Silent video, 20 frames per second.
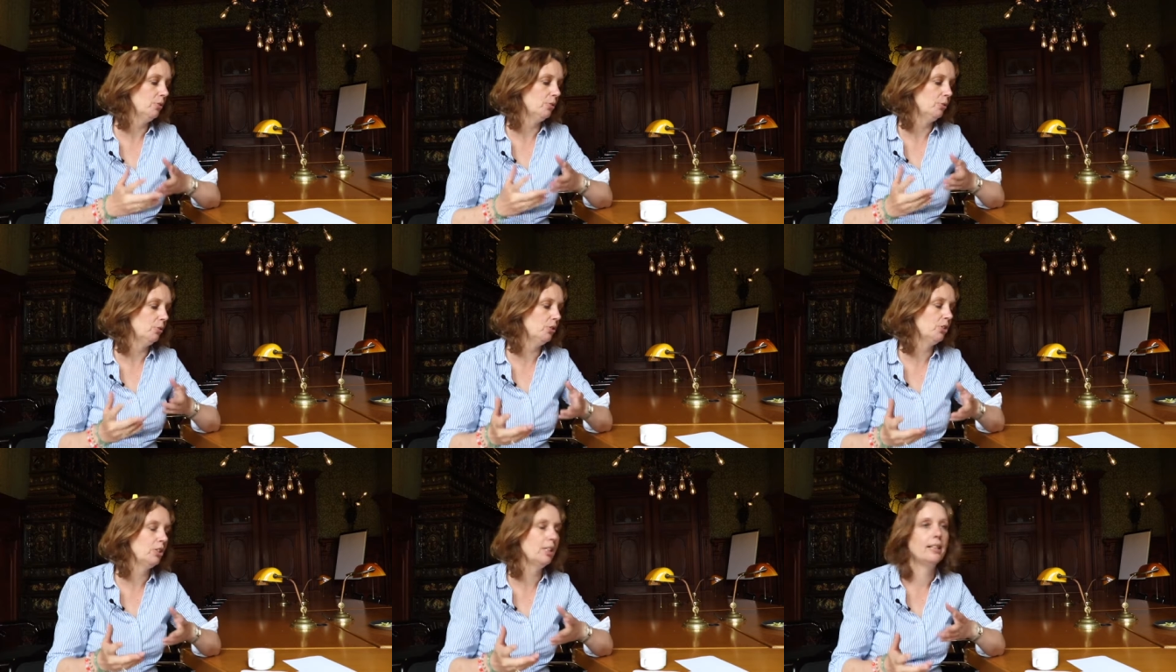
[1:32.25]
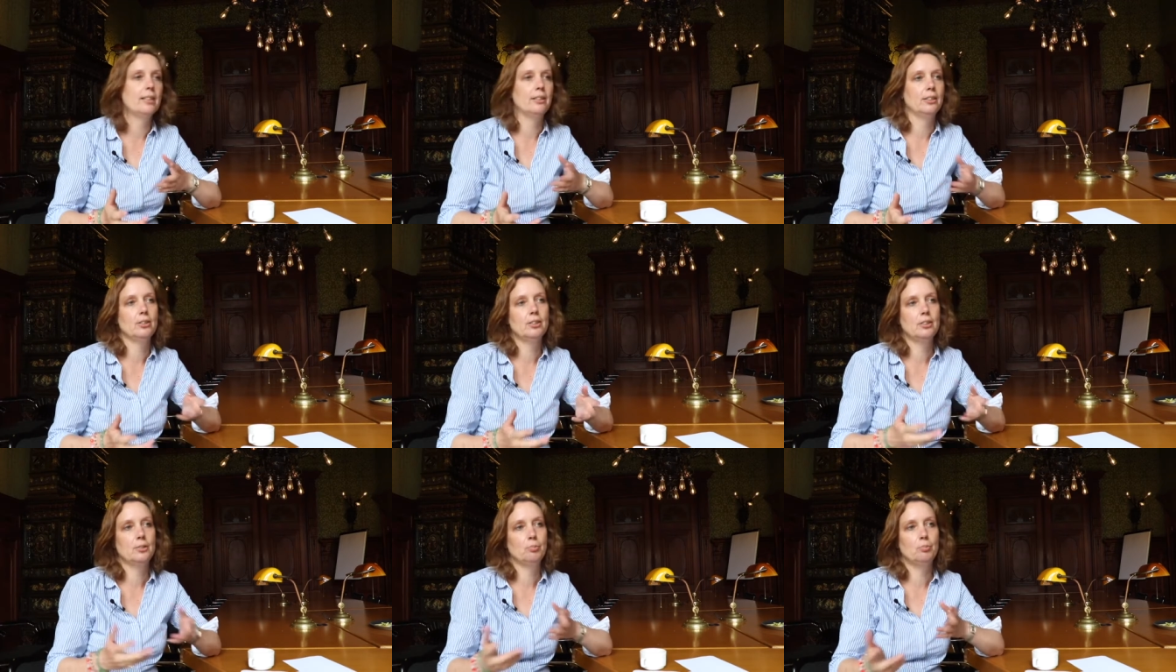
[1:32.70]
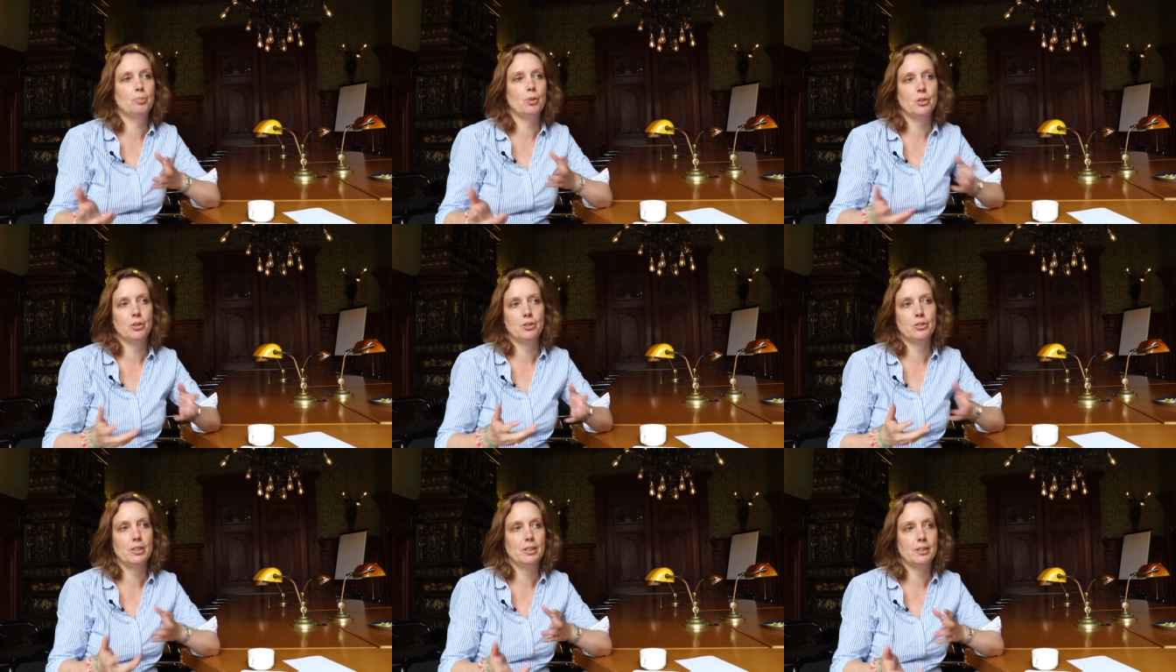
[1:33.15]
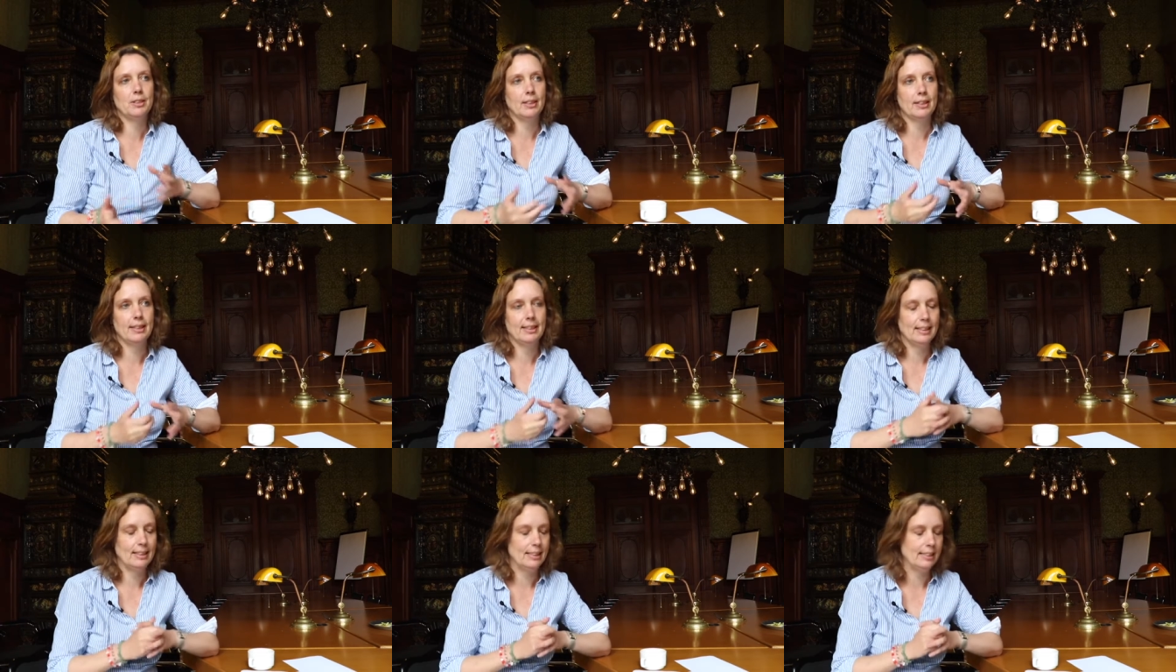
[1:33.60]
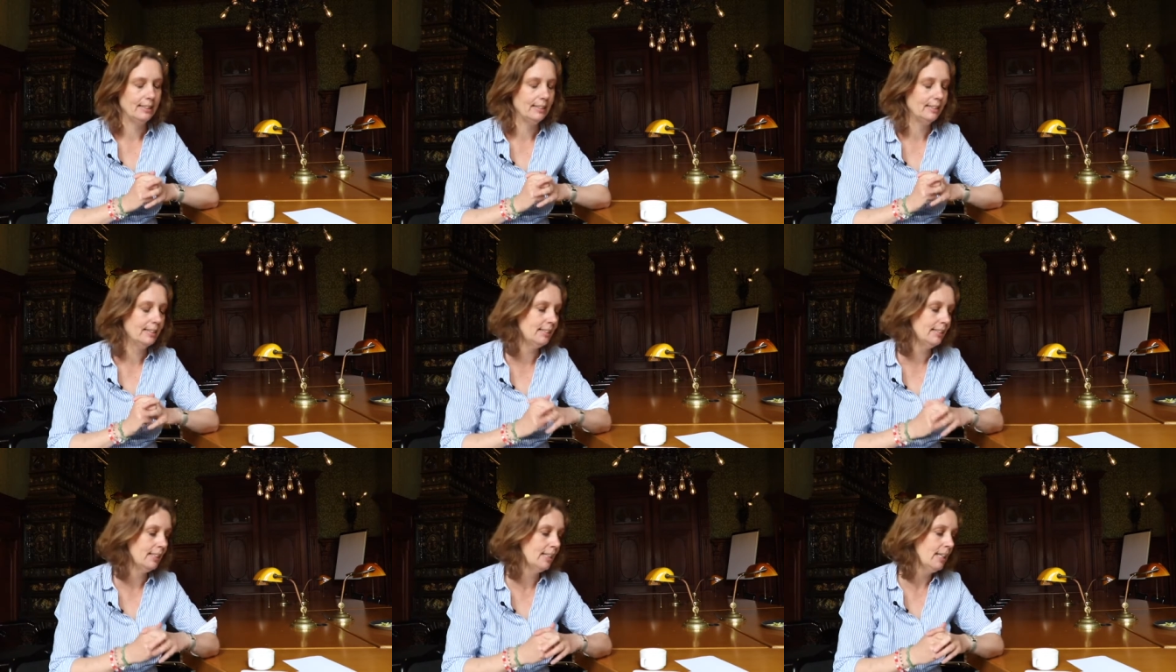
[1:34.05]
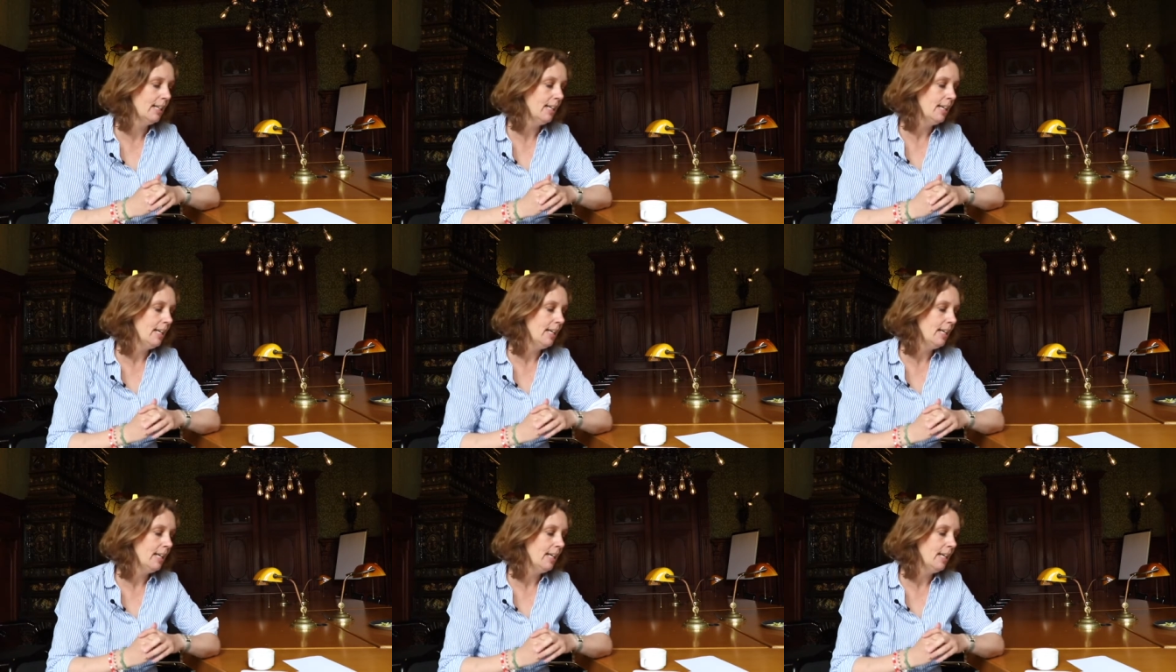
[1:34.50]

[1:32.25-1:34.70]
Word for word: on shared policies, guidelines,